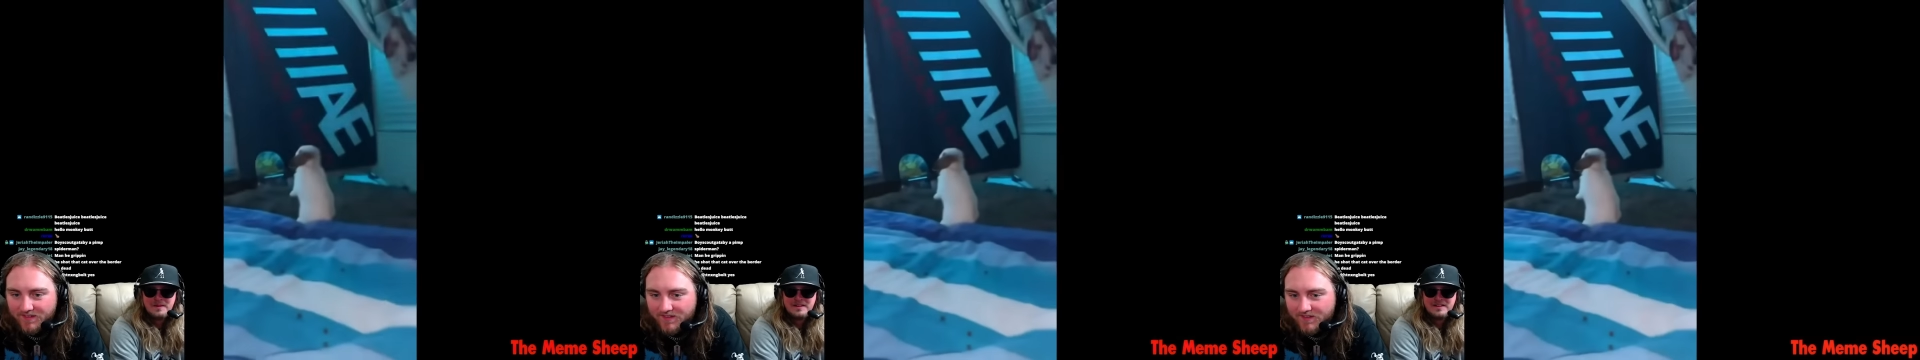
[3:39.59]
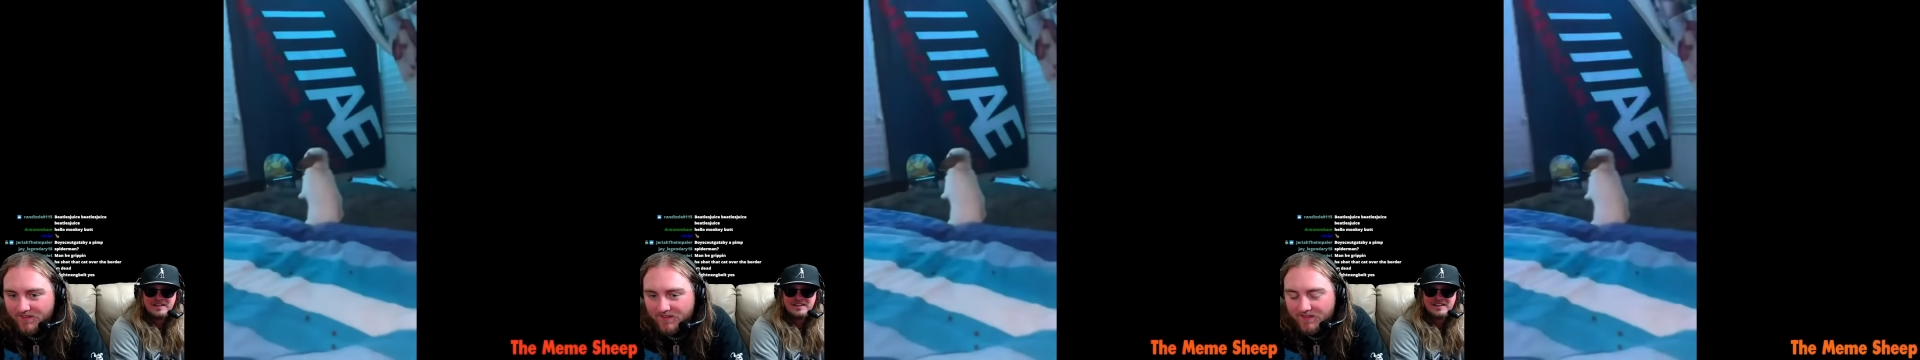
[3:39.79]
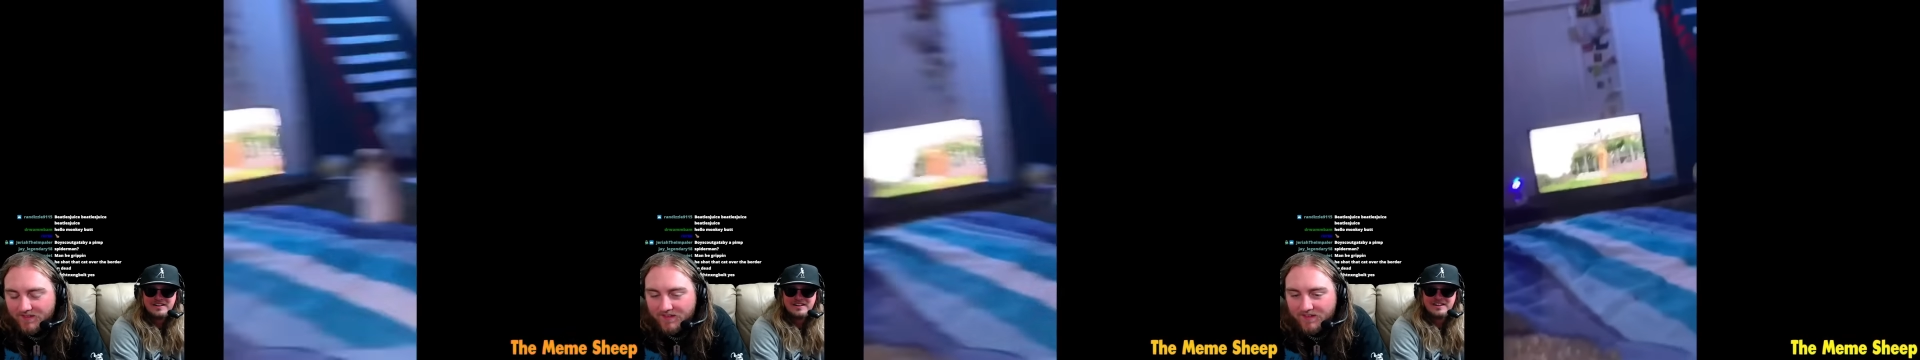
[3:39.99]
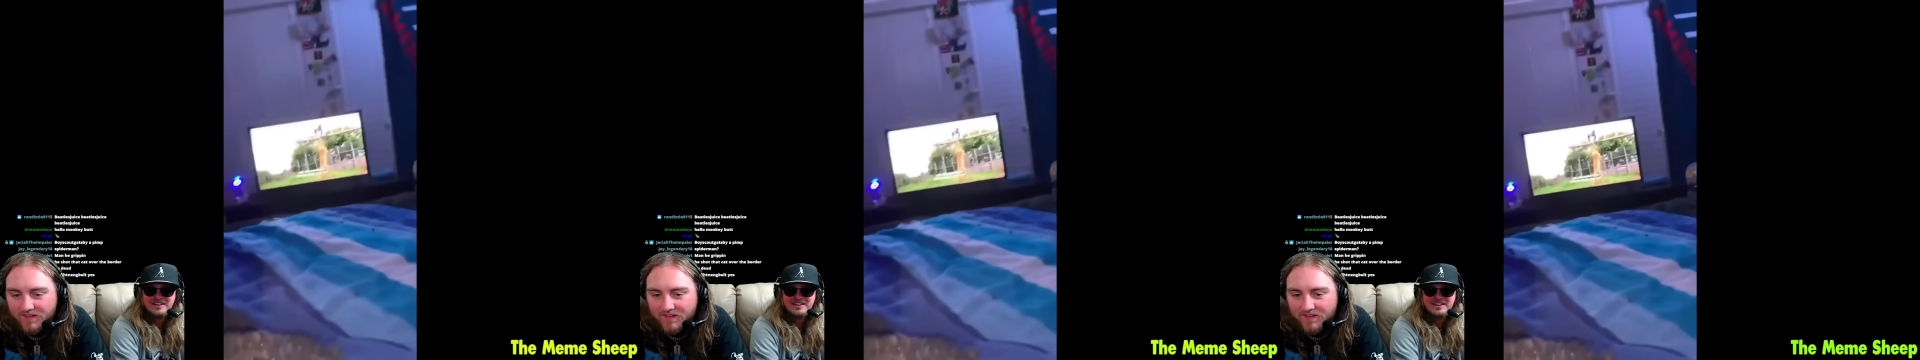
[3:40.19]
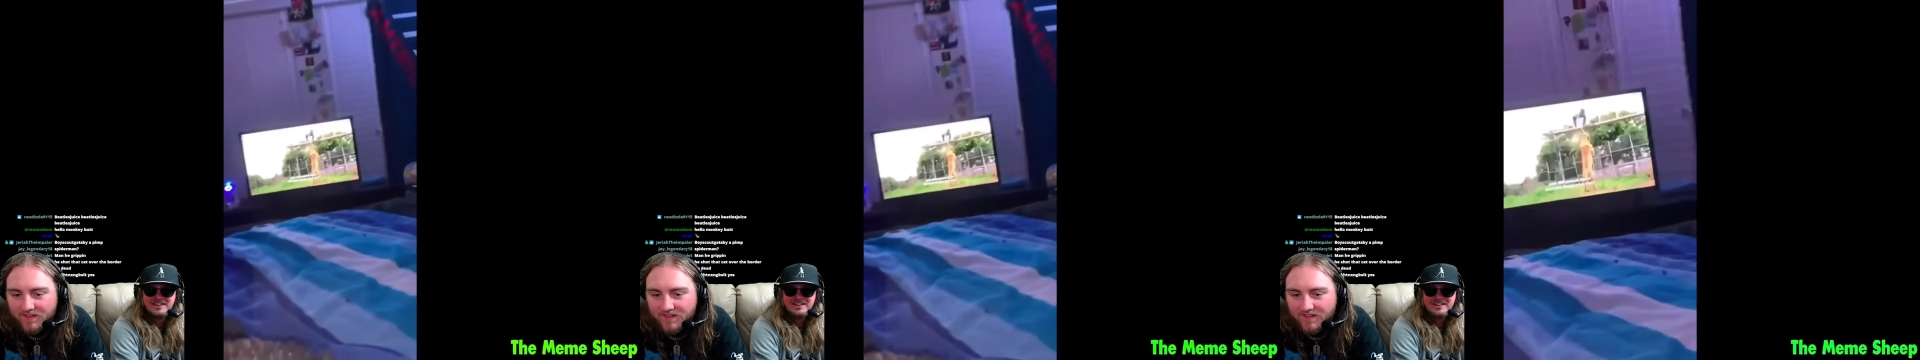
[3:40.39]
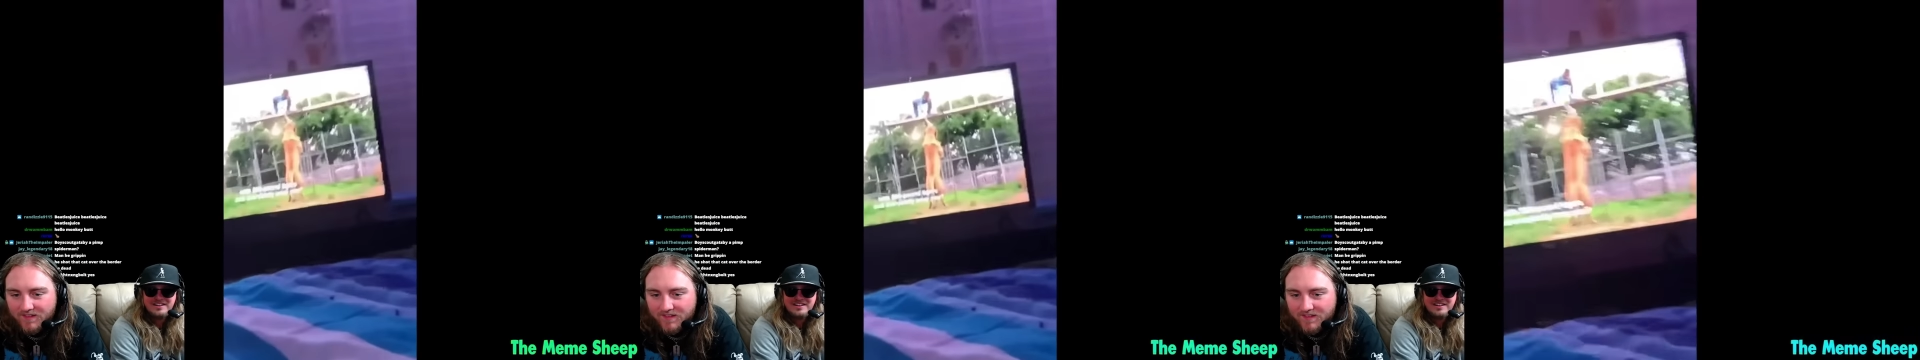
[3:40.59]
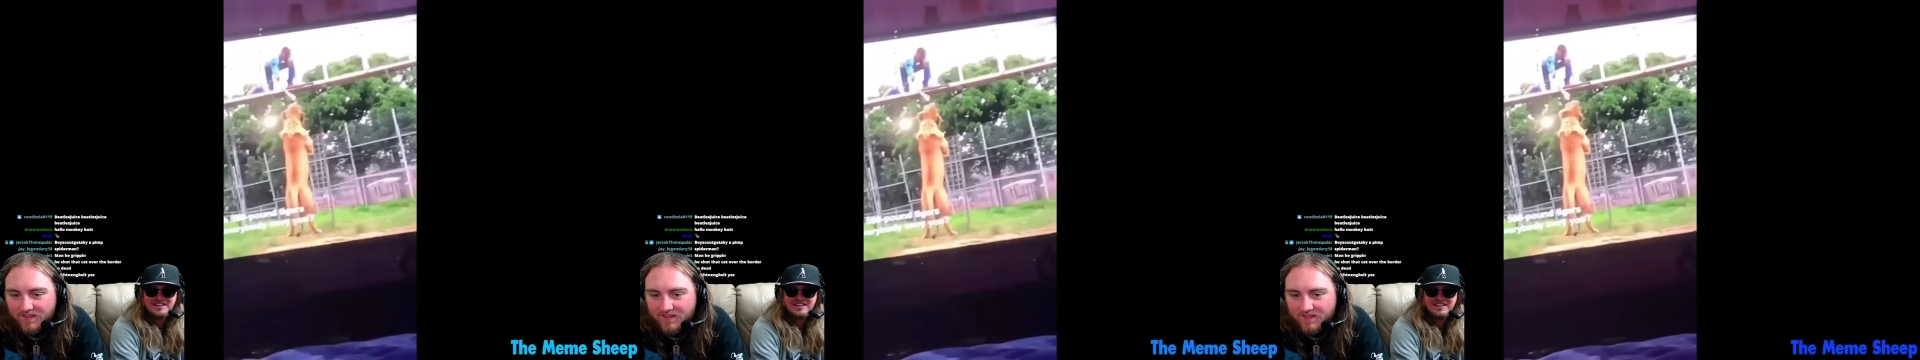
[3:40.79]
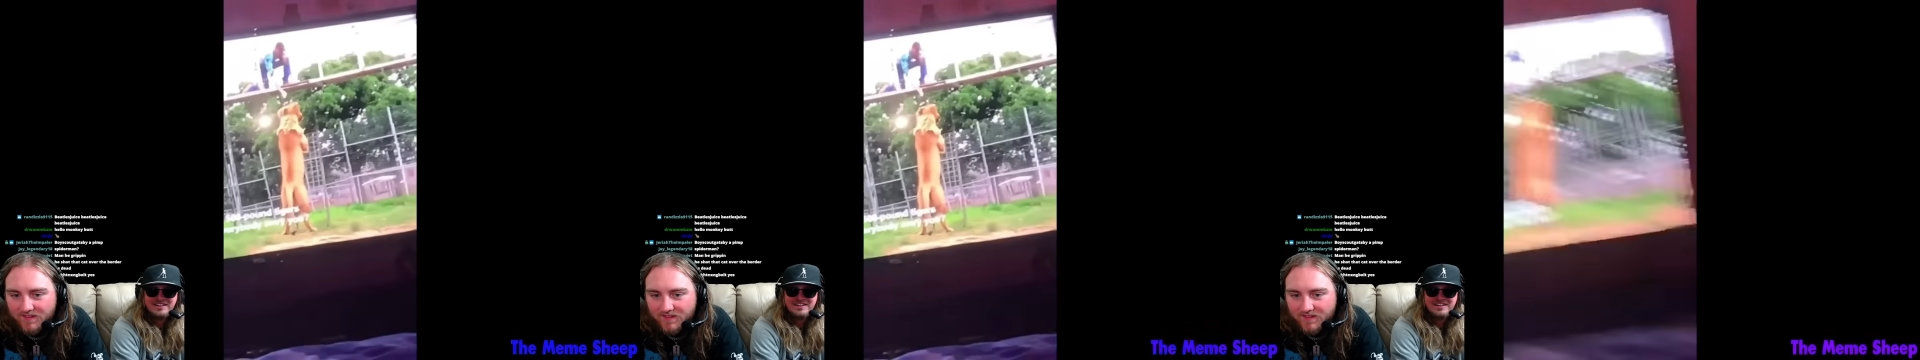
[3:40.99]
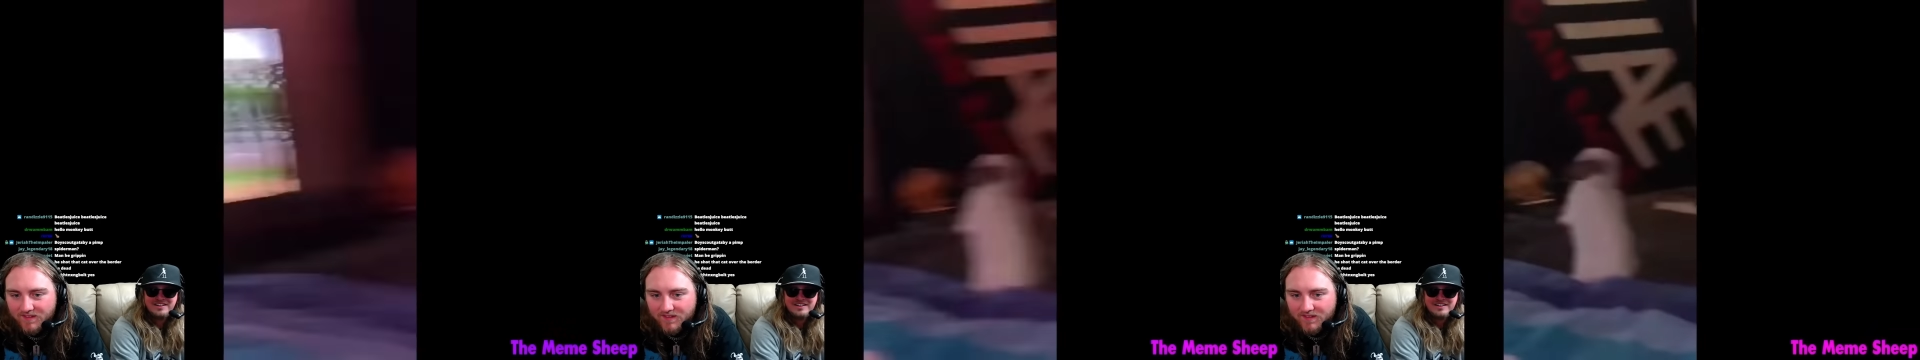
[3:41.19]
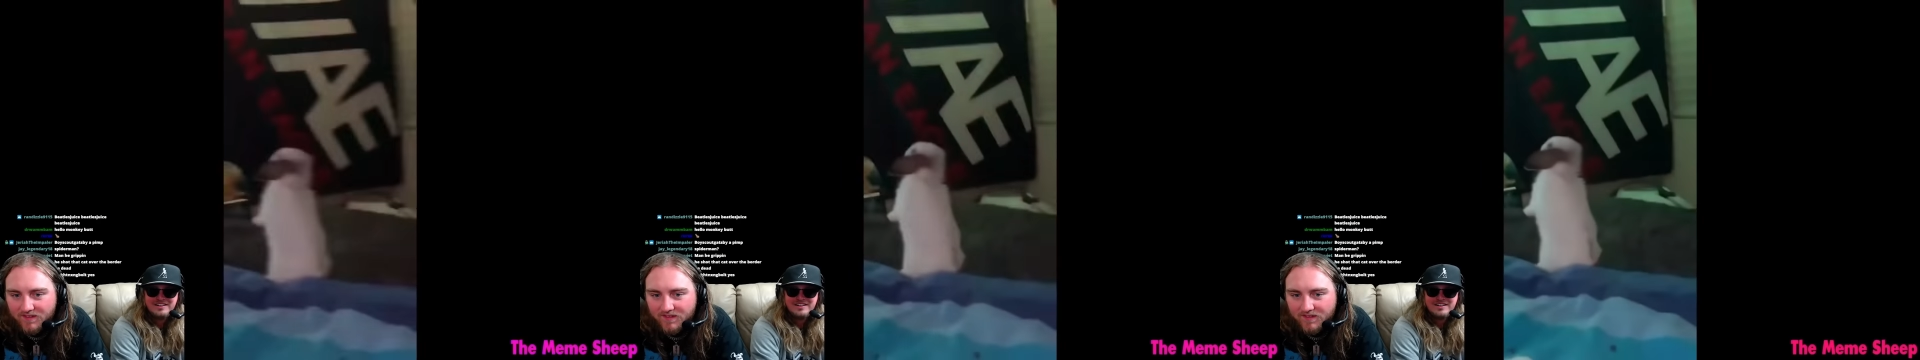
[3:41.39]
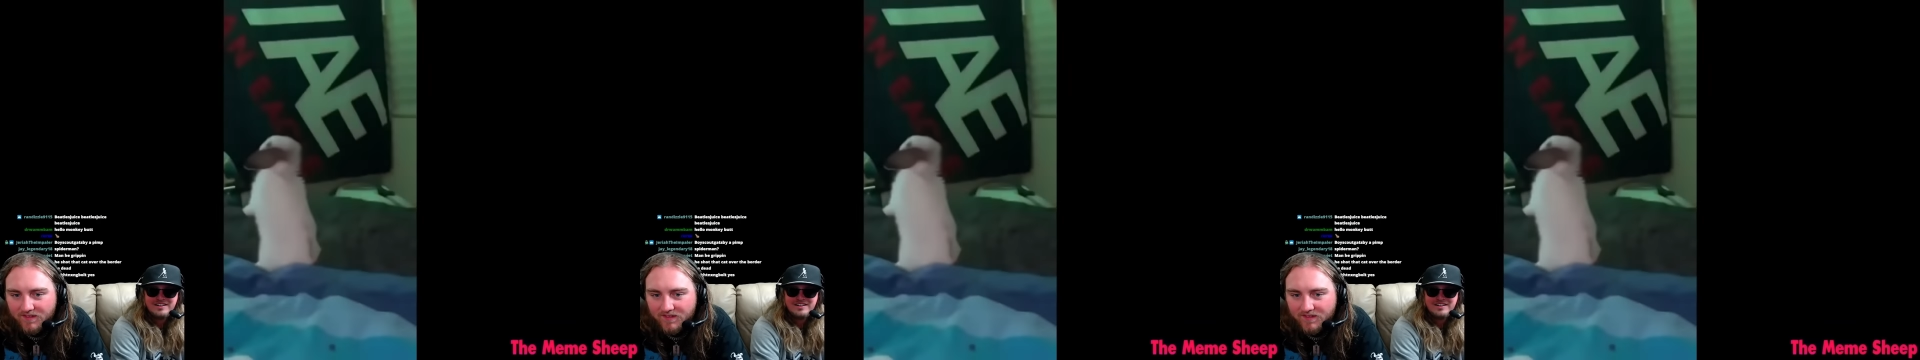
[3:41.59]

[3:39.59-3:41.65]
[no speech]